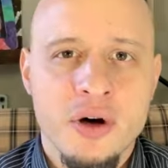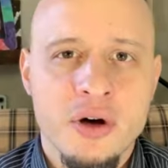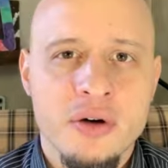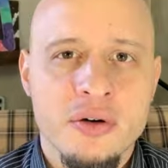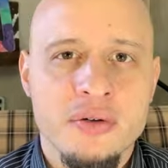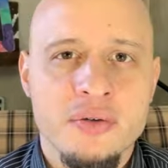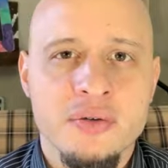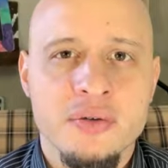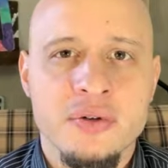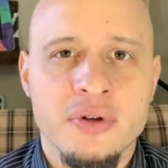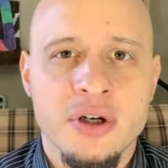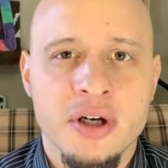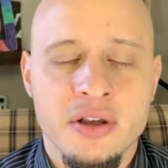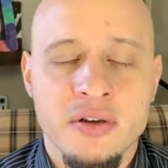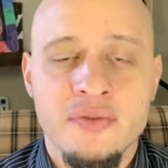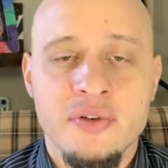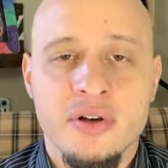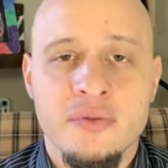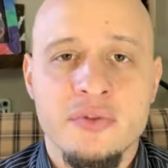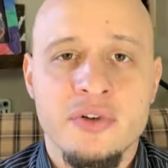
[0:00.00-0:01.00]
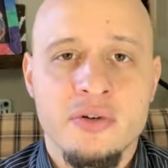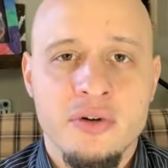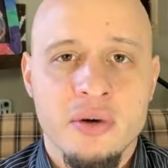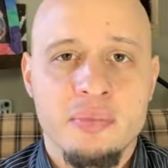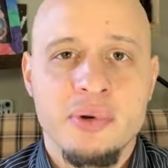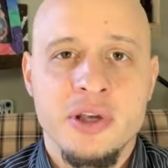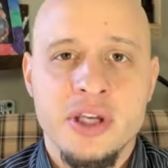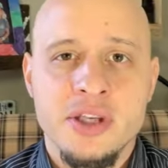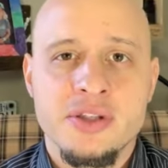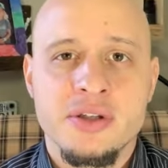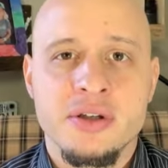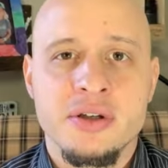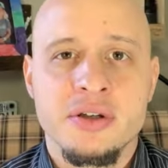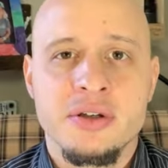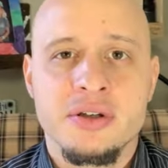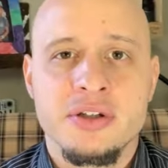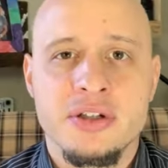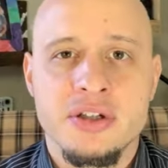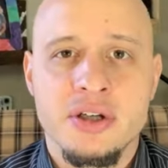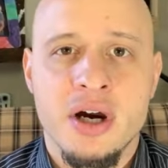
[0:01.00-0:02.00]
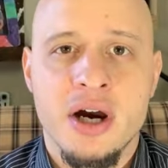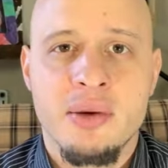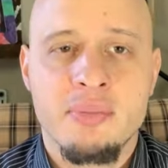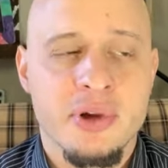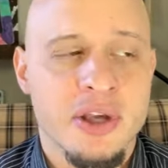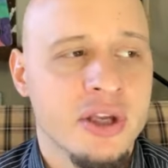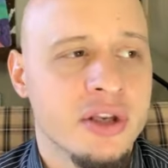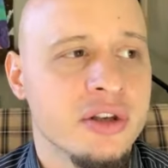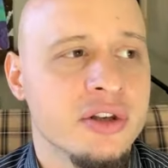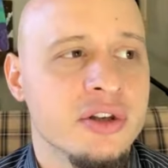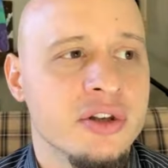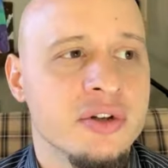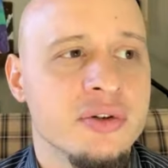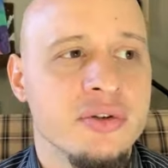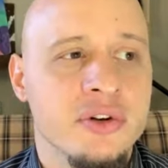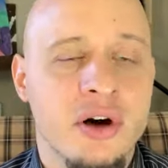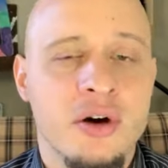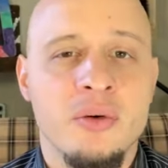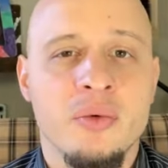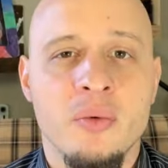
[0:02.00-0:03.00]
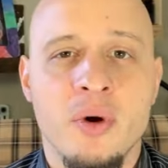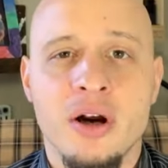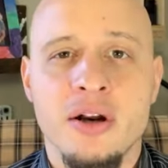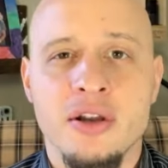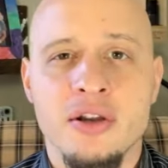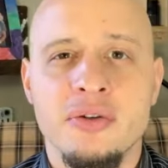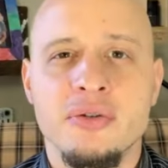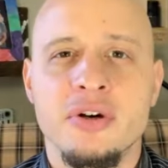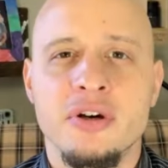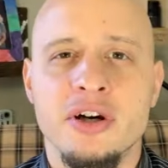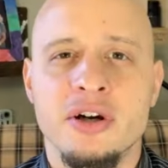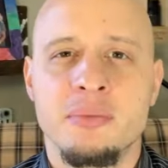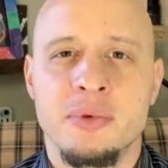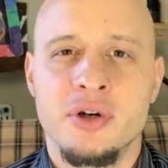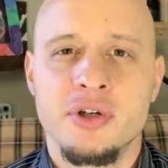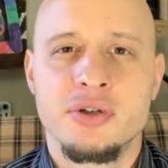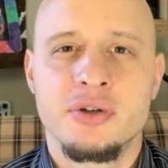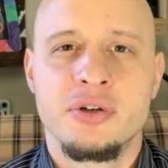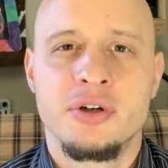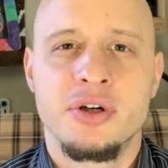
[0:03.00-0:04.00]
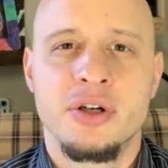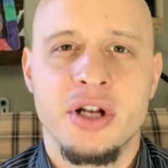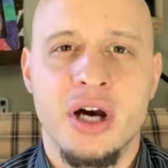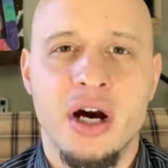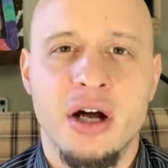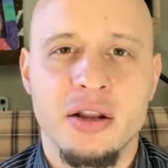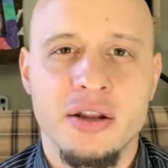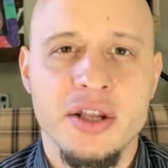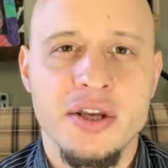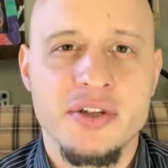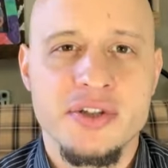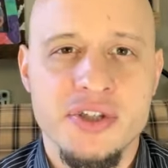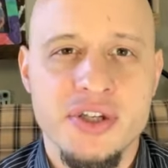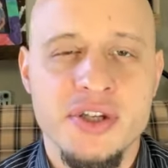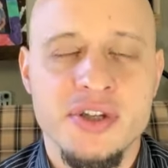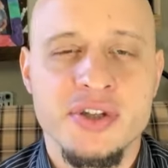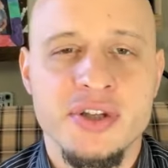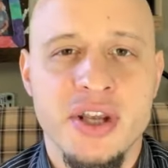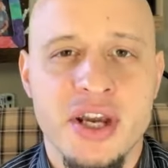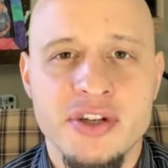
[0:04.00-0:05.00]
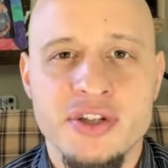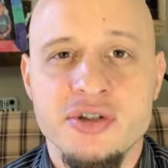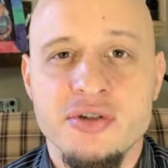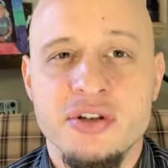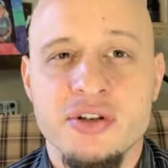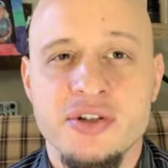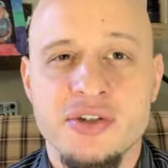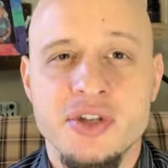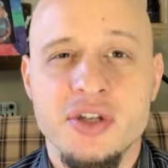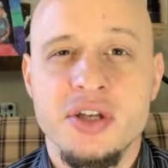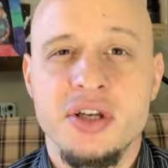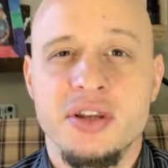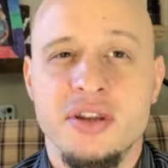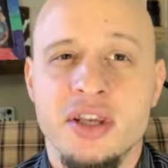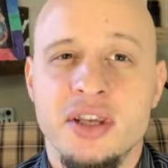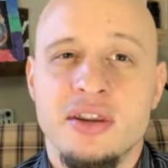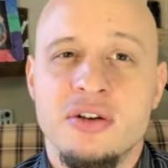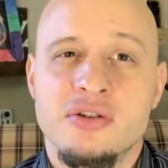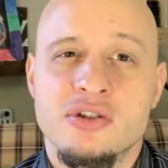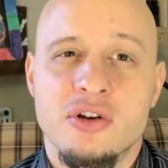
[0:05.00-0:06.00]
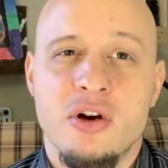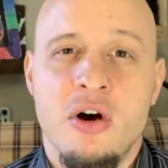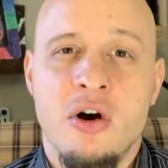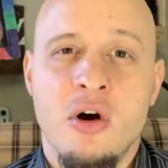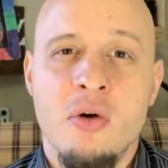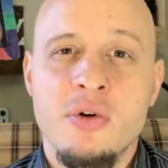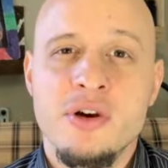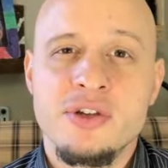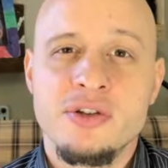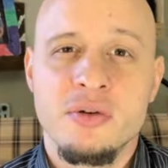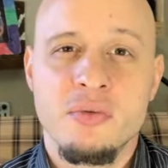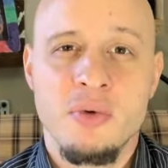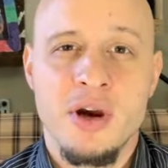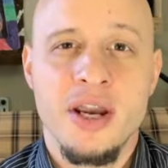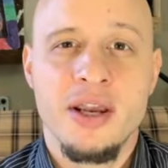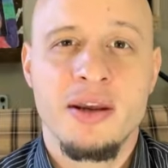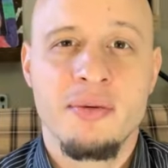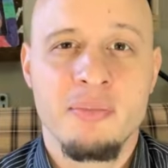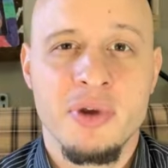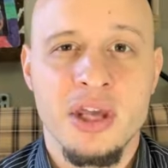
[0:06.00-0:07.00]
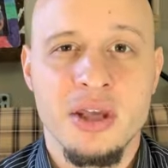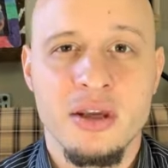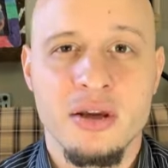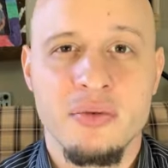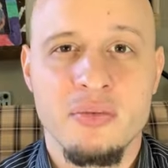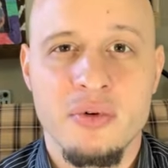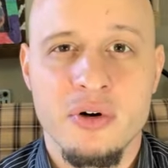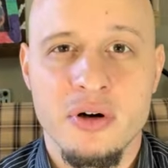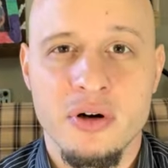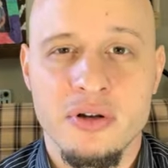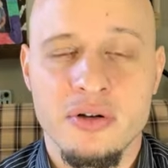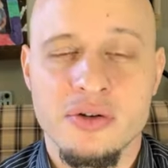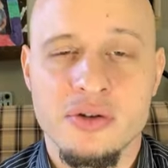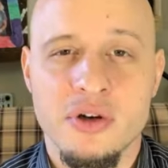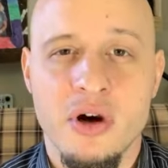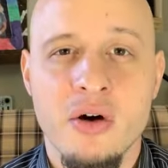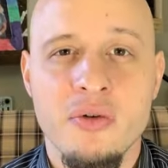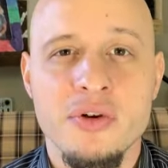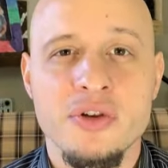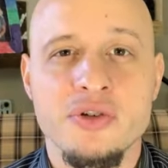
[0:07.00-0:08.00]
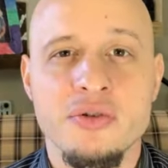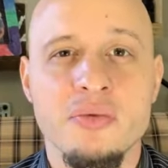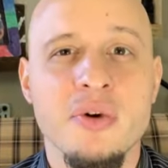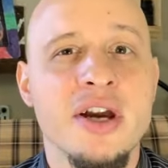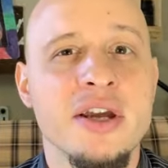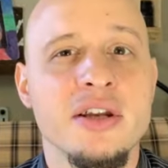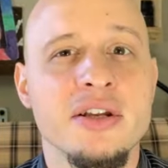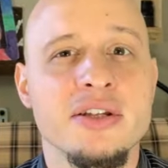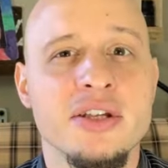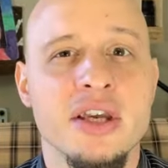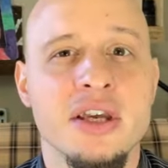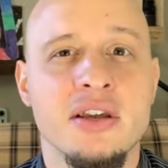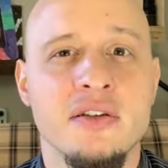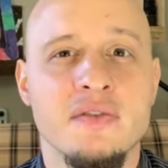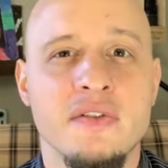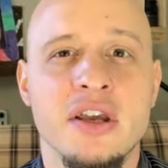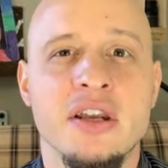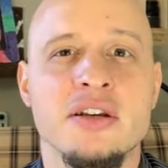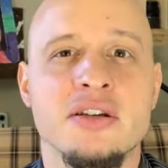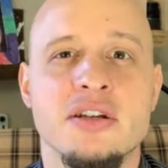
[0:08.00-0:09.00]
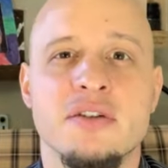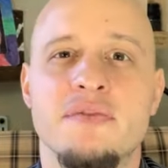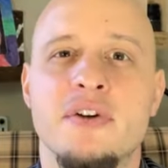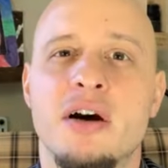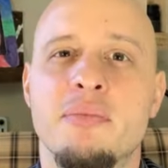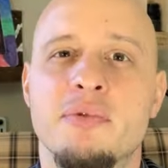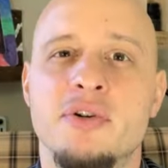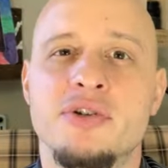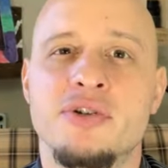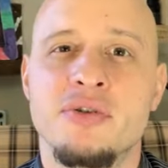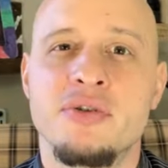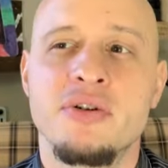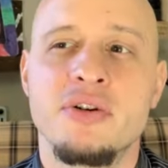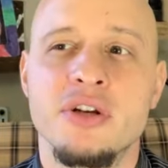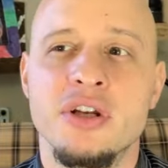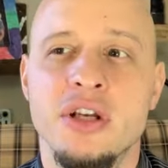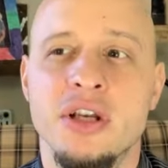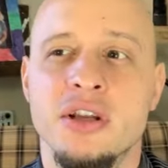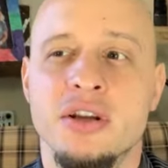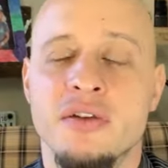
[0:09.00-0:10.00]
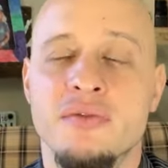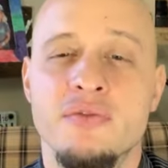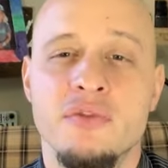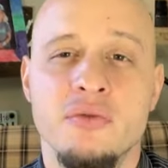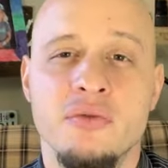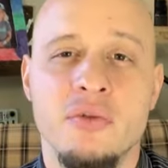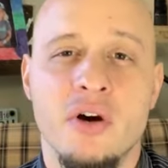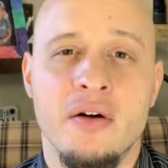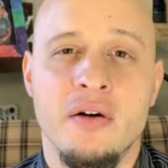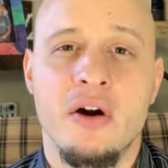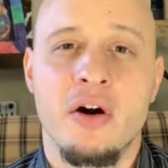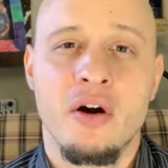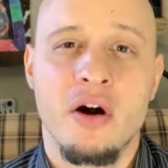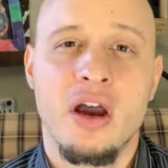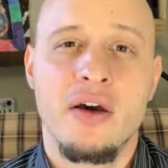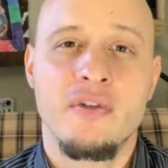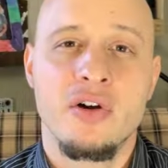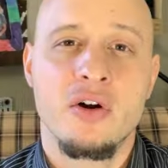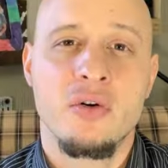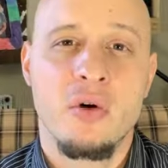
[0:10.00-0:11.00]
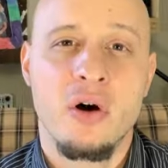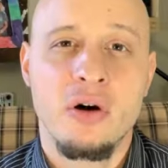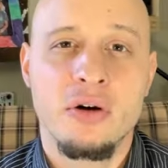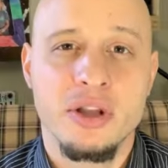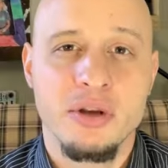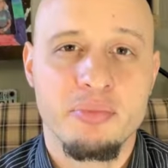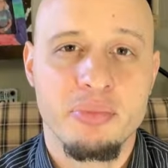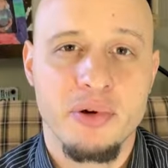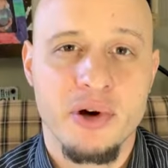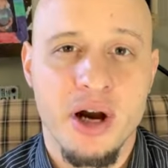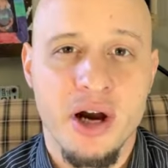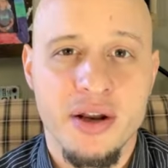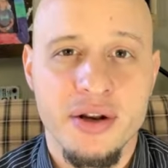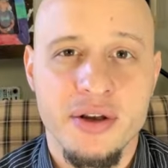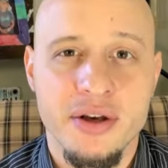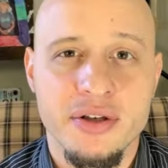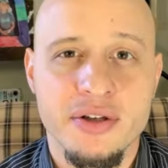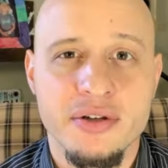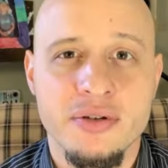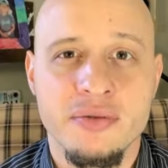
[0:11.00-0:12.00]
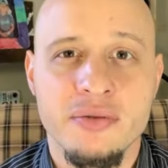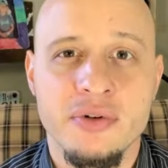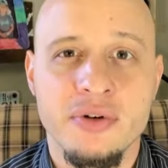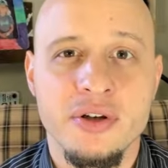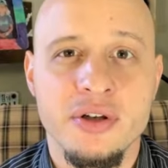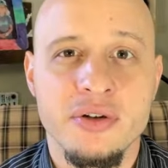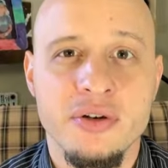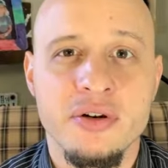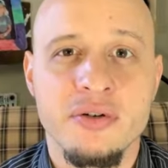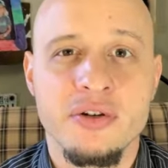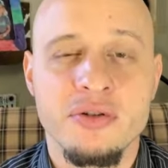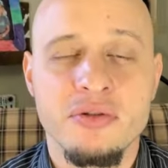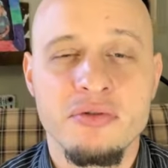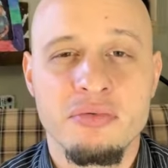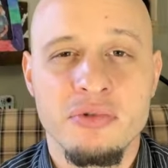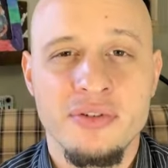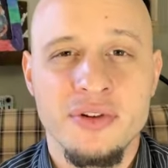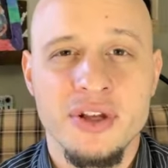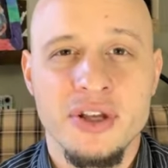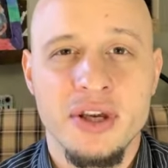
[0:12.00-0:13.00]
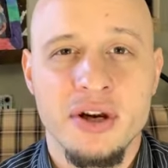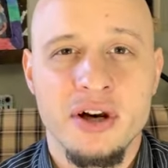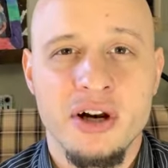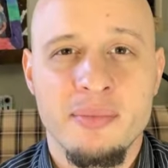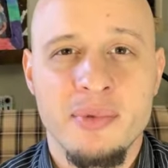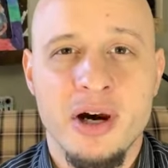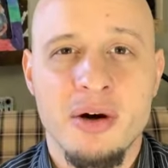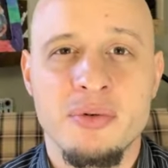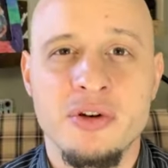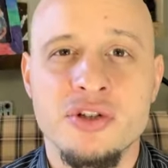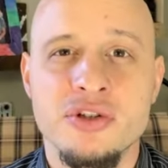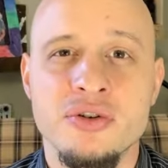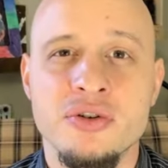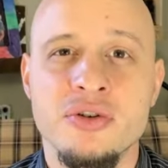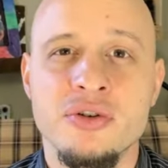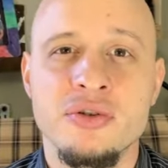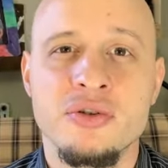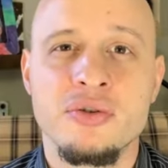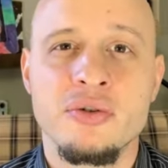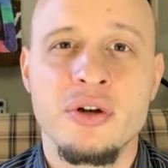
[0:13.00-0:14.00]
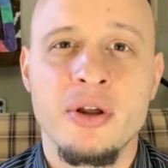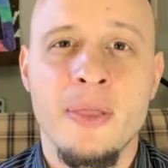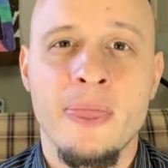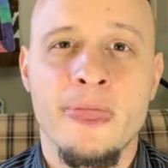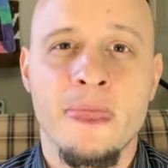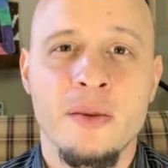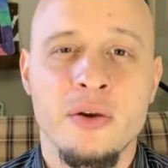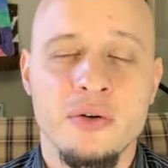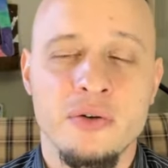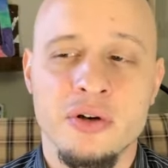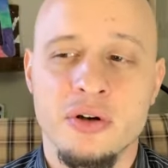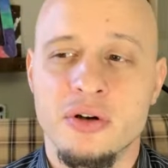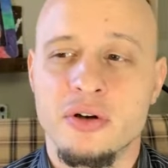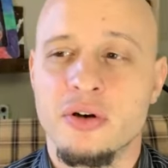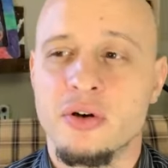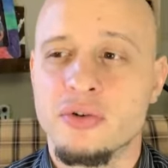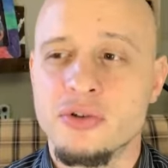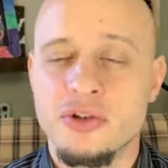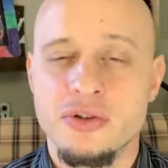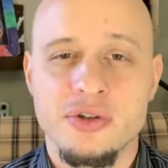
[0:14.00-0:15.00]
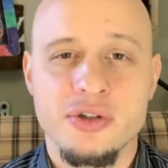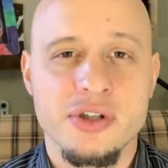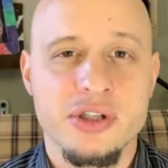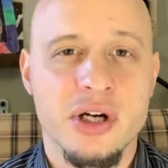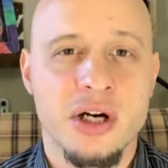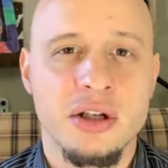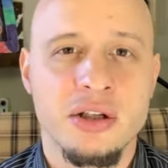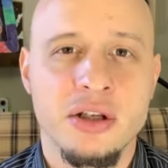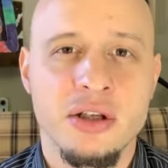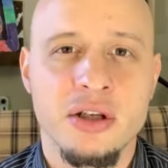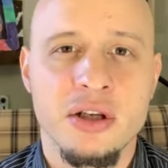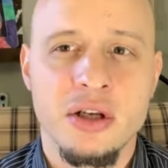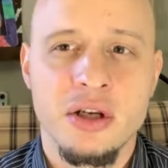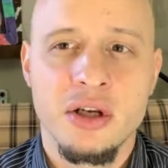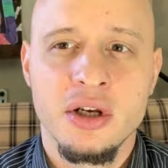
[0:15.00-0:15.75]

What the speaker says: are a pizza shop and you don't want to do a commercial during the holiday season, as you can see, I think there's always a way to make it work. There's always a way to take advantage of opportunity. And if you have a quality product, or, you know, you really care about what you do, or your culture is solid,